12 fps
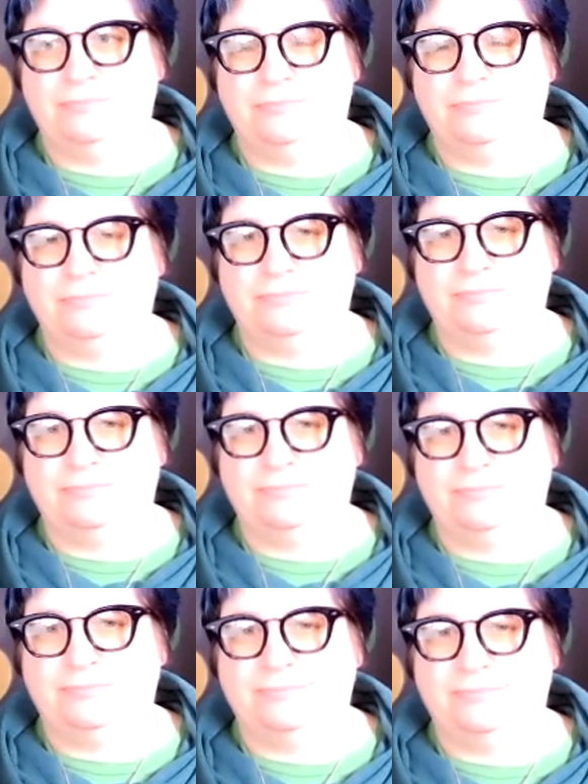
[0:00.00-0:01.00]

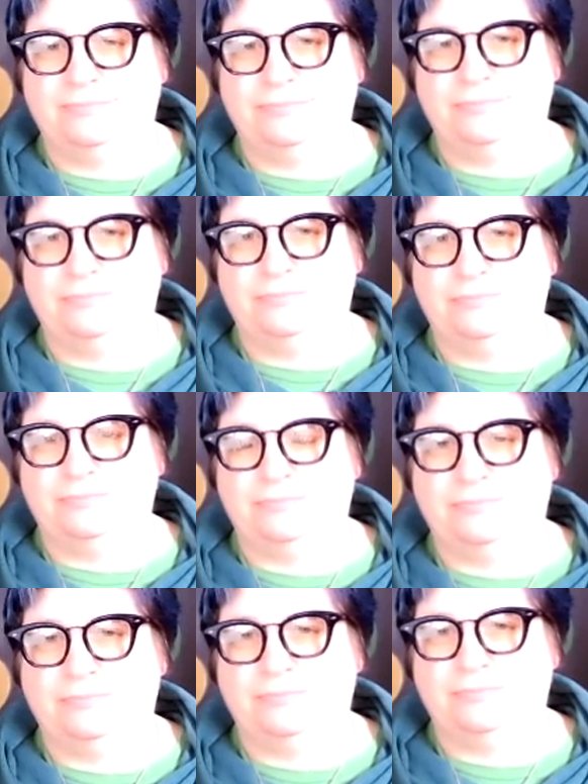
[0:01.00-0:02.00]

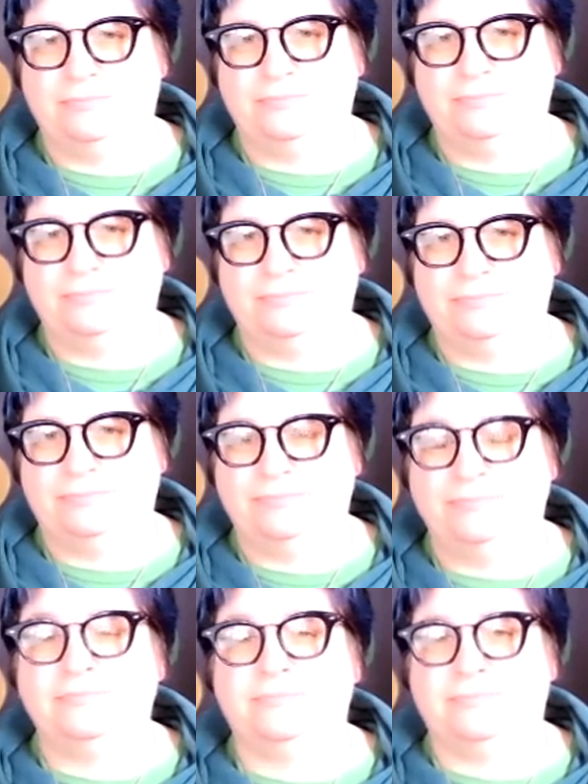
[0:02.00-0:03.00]

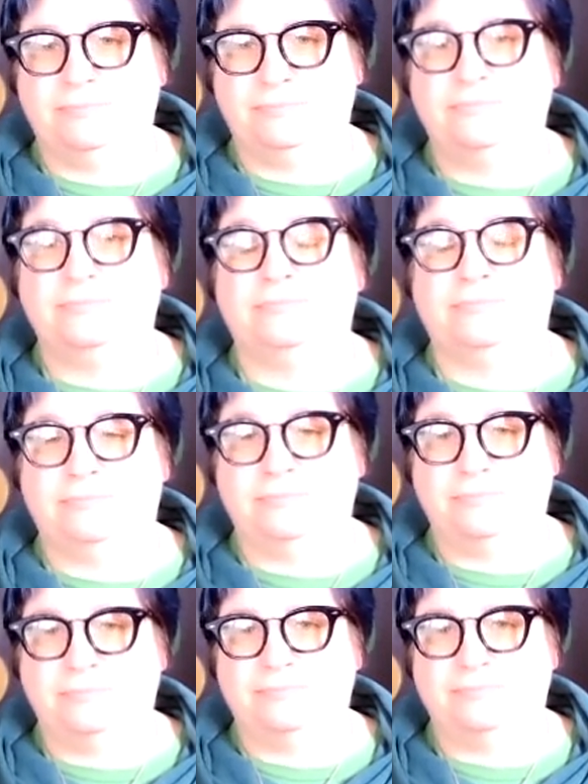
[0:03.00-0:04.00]

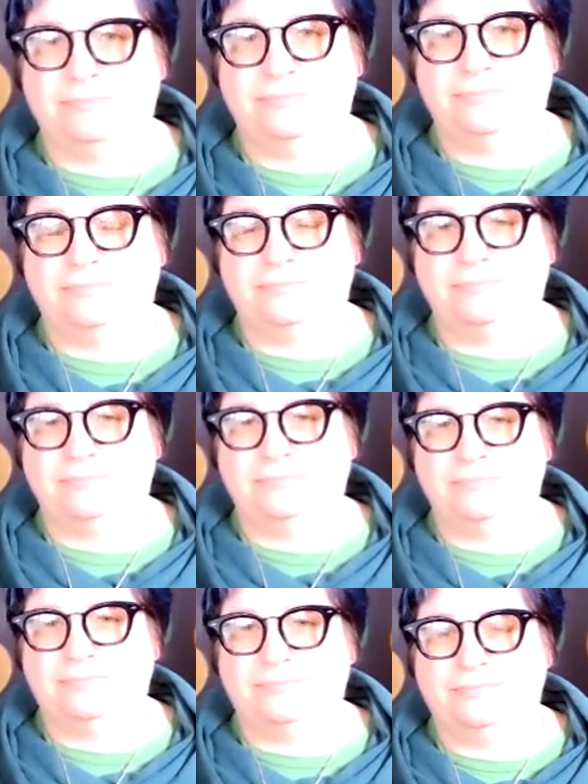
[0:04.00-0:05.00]

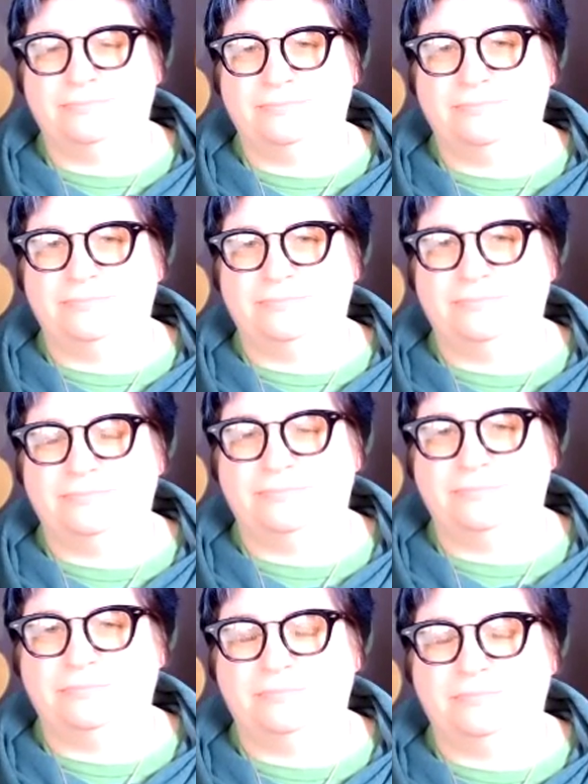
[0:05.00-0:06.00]

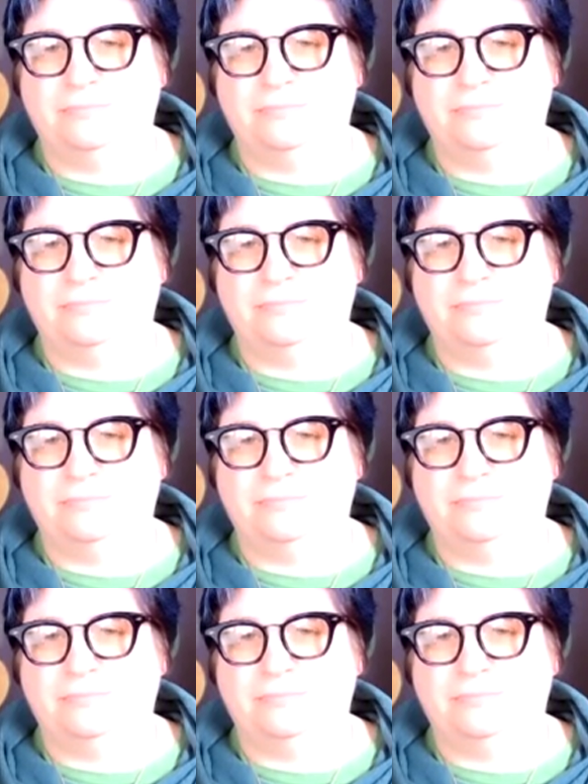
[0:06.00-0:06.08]
This person isn't speaking.